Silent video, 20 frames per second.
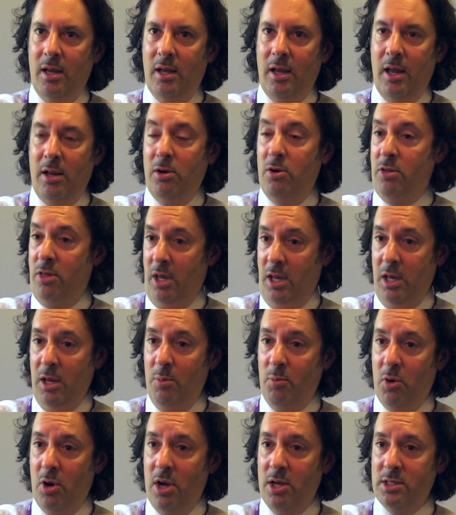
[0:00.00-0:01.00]
and your
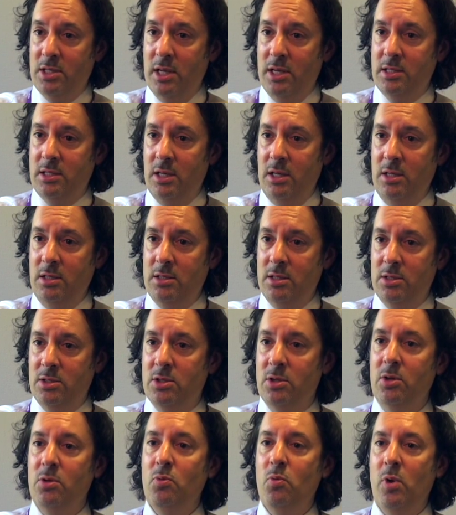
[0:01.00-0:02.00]
thinking processes in
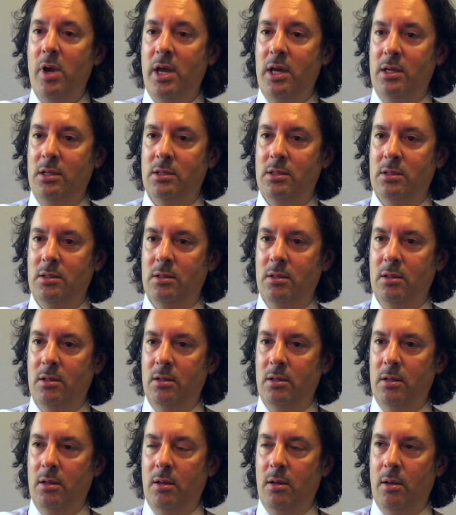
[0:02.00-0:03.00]
certain ways.
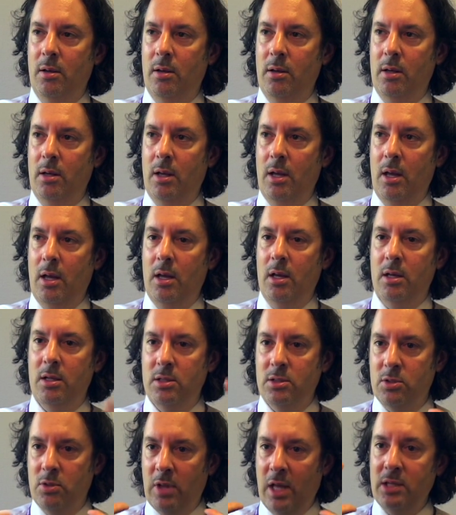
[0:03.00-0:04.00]

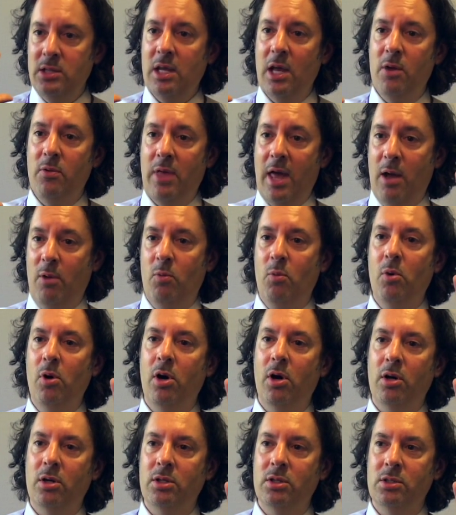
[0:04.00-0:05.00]
So that's how that
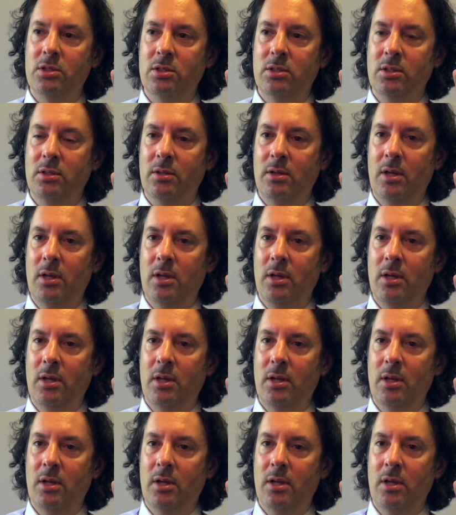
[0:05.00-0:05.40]
works.